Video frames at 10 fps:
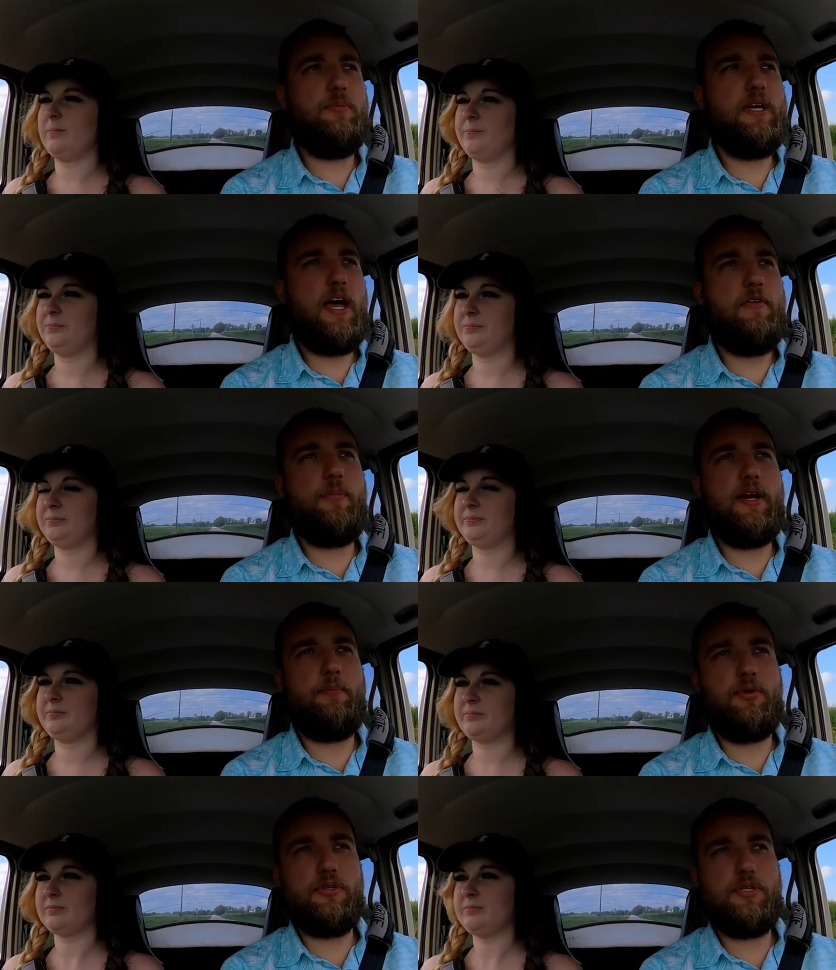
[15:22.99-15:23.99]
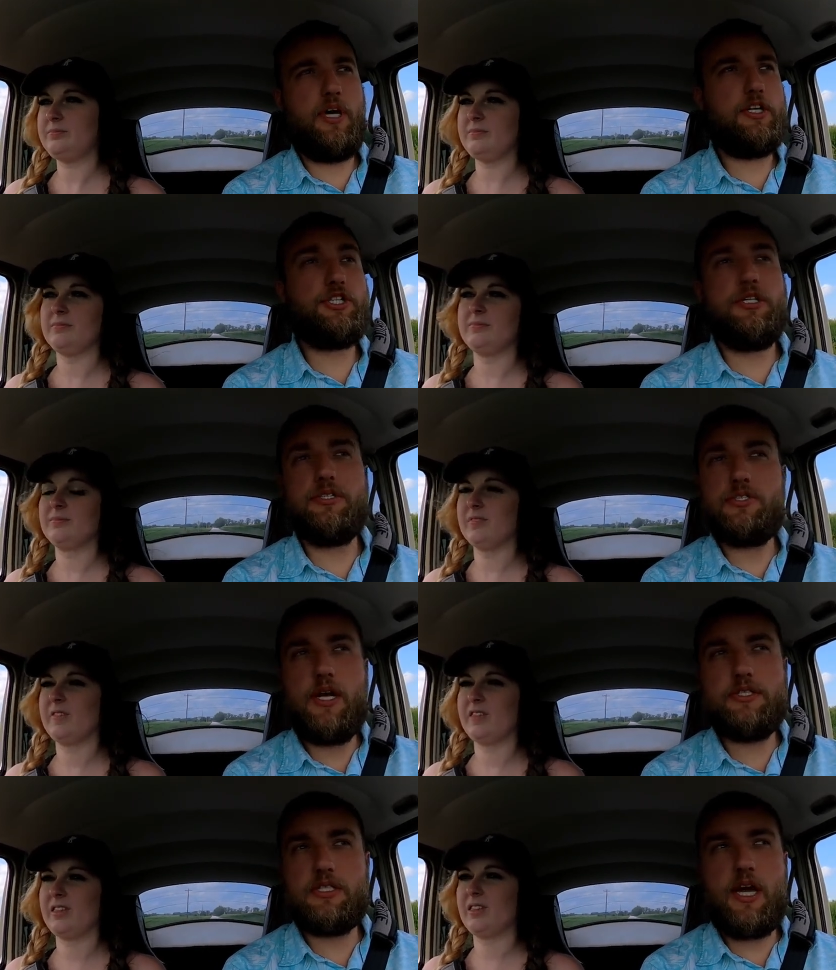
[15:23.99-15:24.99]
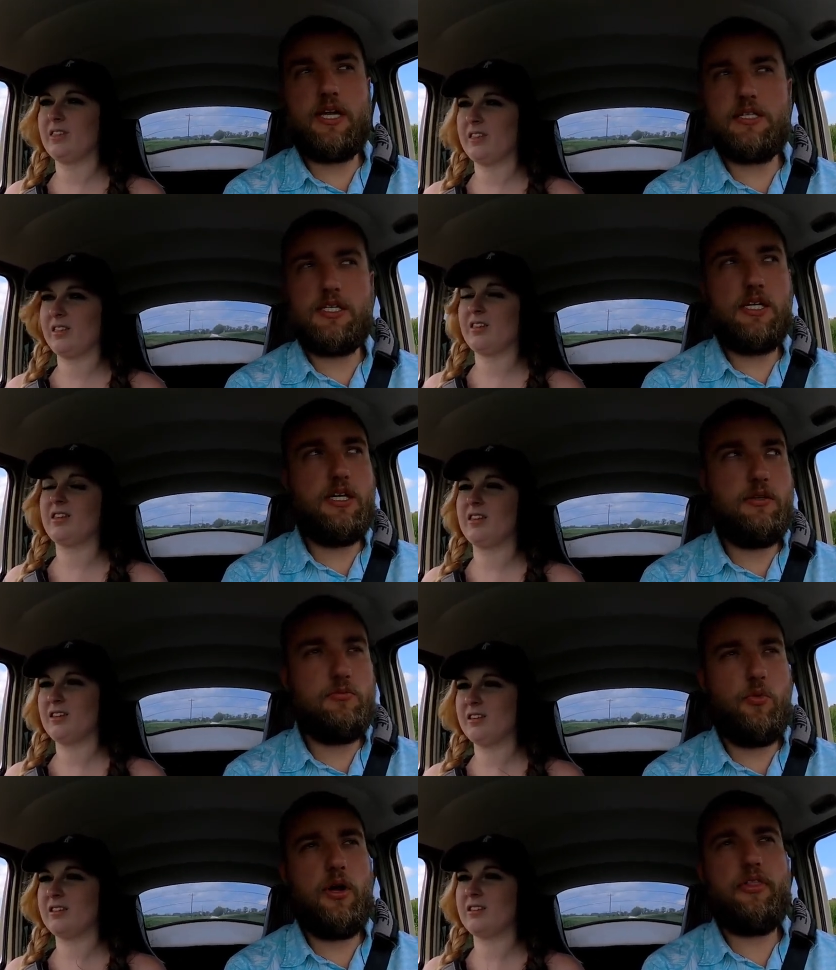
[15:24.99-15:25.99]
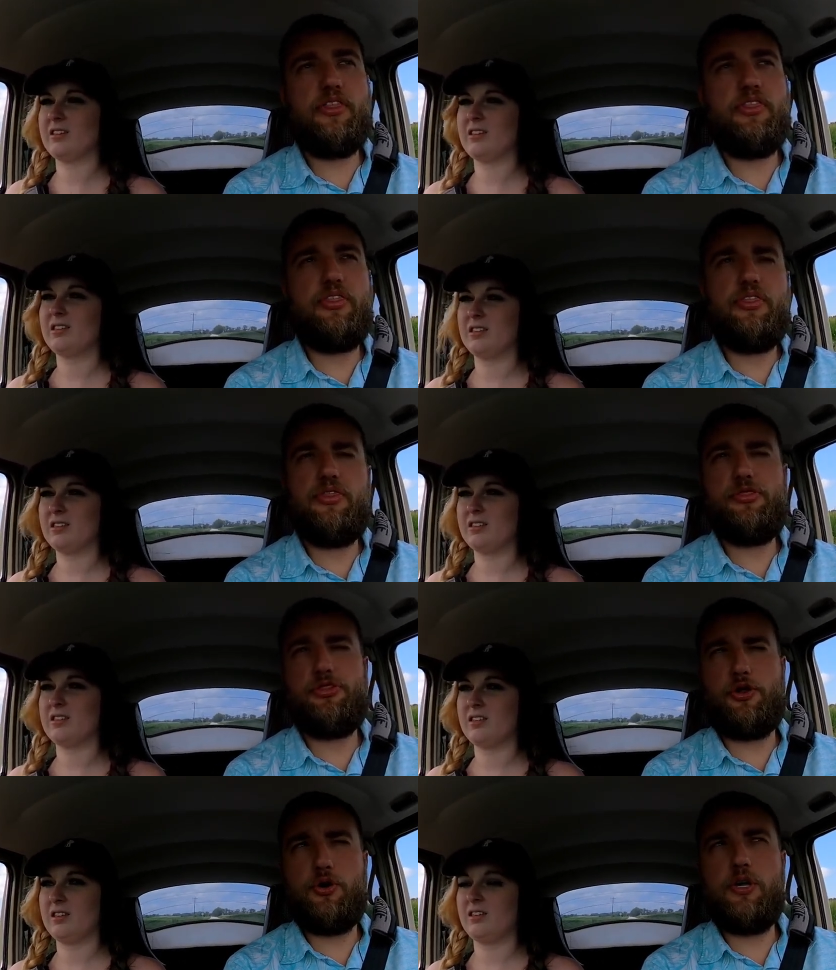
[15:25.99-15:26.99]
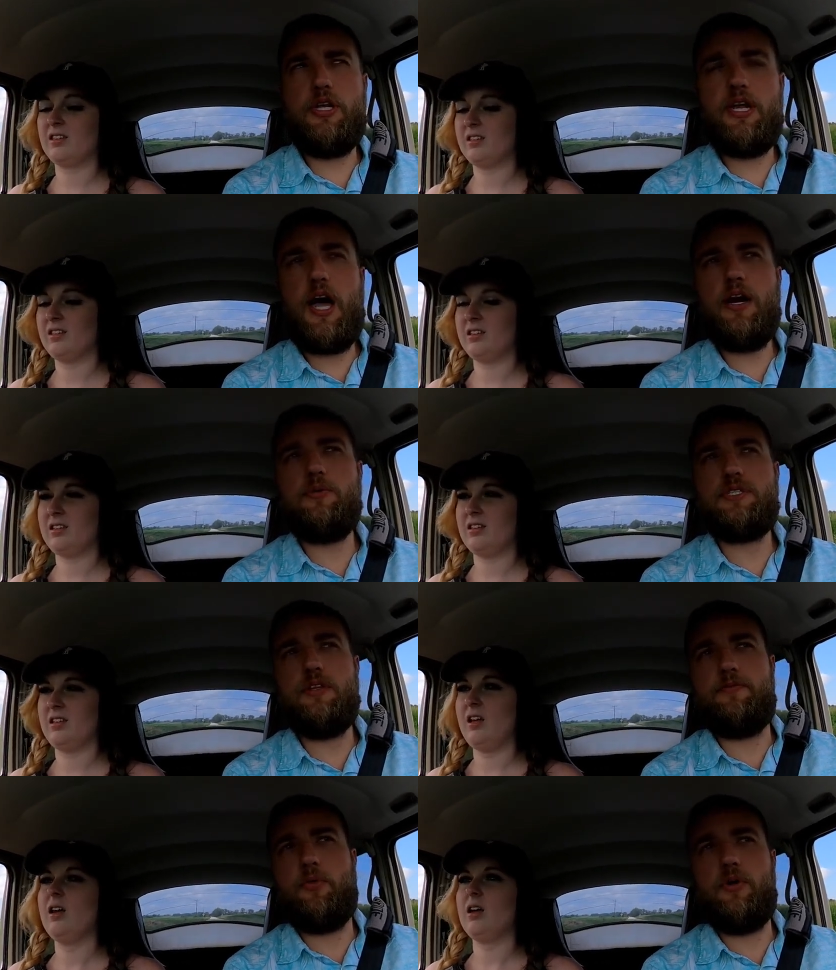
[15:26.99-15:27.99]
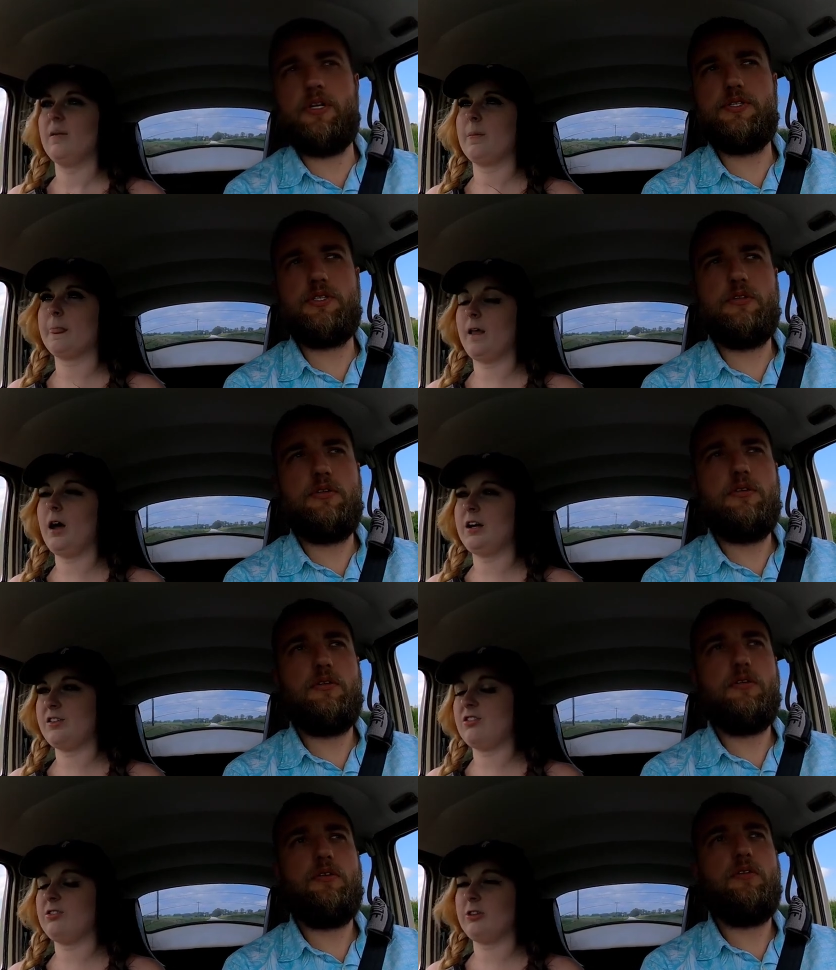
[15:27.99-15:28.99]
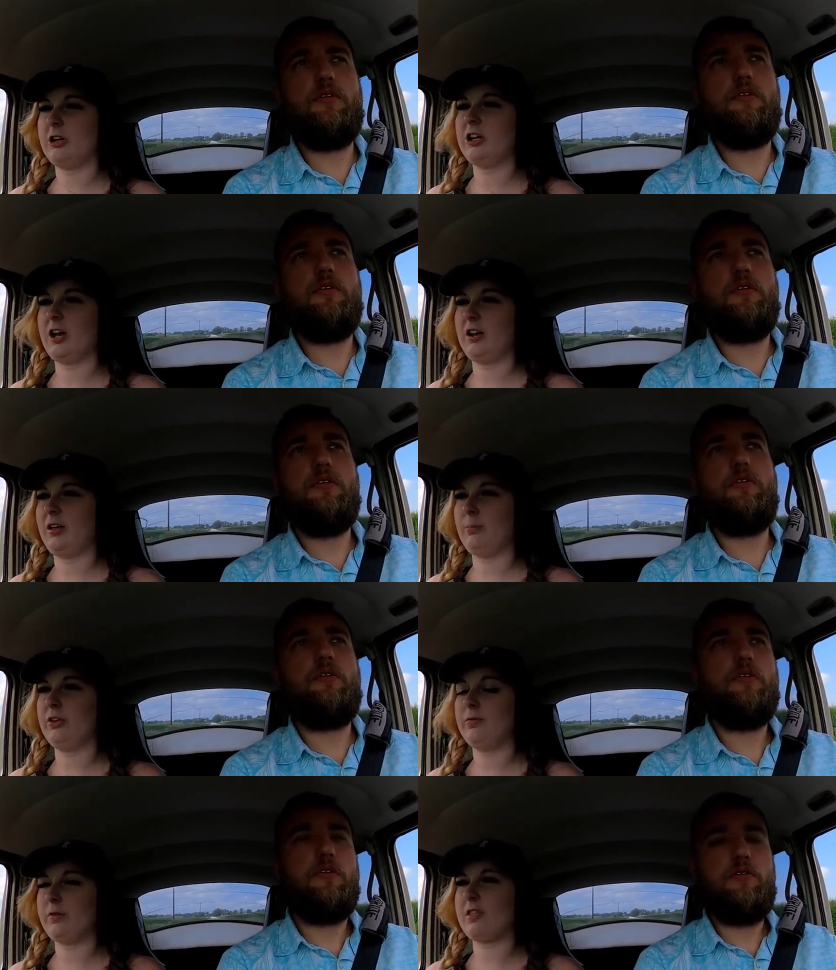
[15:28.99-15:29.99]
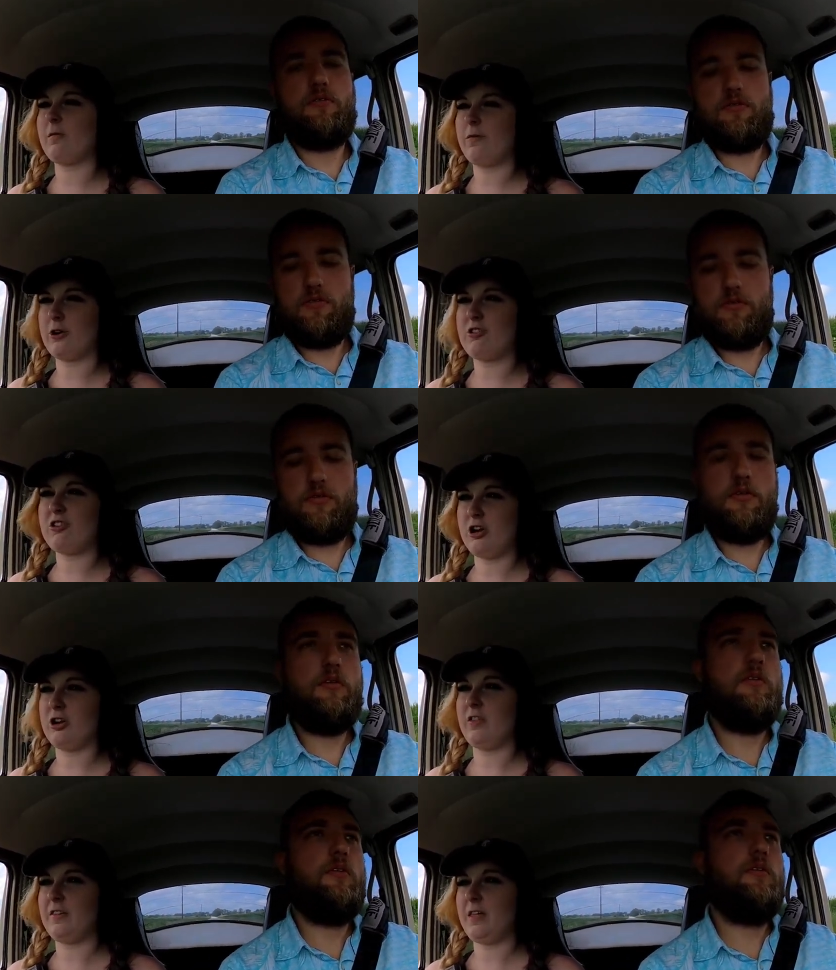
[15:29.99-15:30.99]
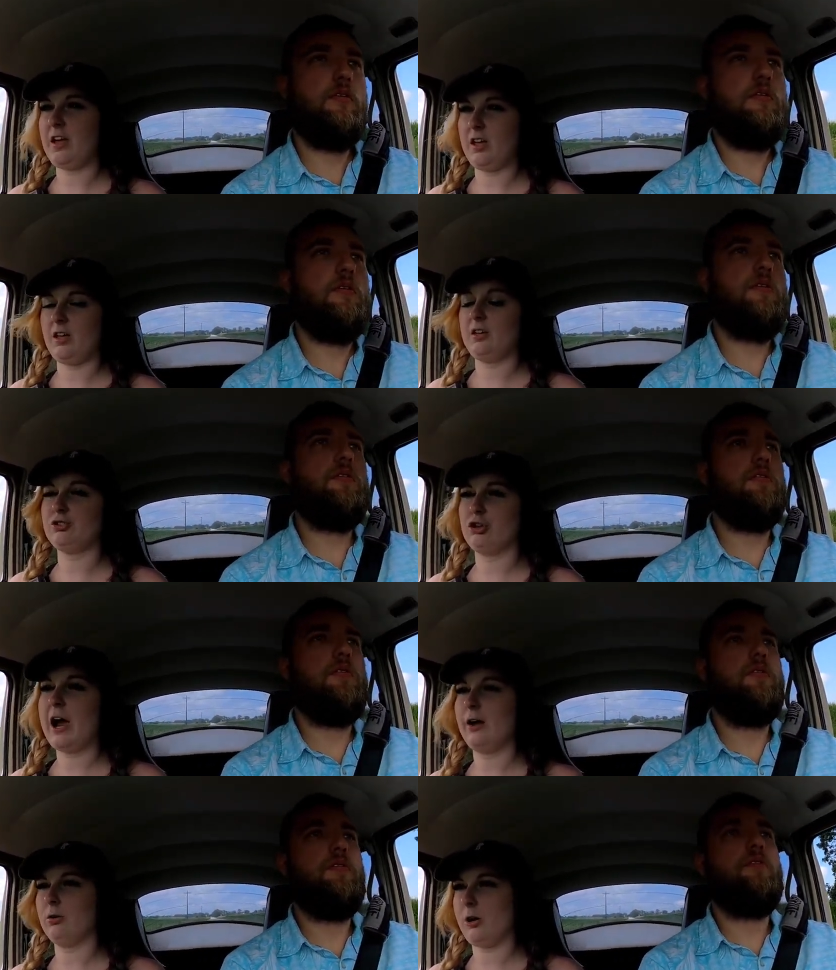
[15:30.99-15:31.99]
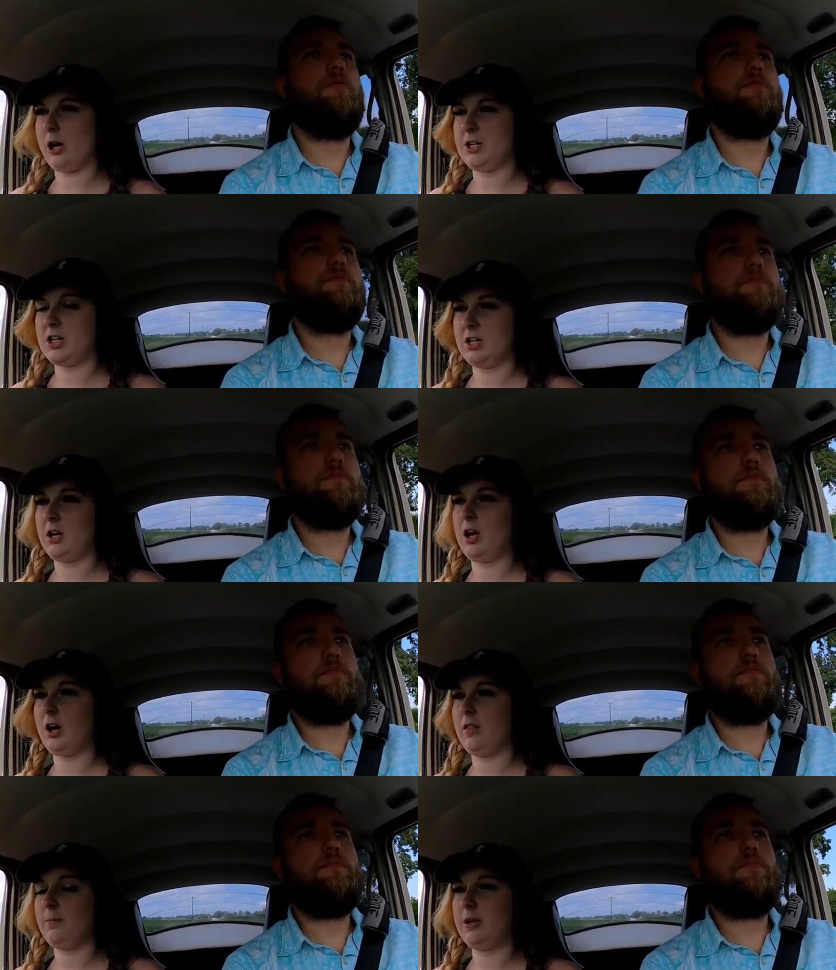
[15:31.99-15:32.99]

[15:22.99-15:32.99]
Speaker 1: to be have been in production since 1939,
Speaker 2: or was it the 40s? 1939, I believe, was the first year that they trial runned it. The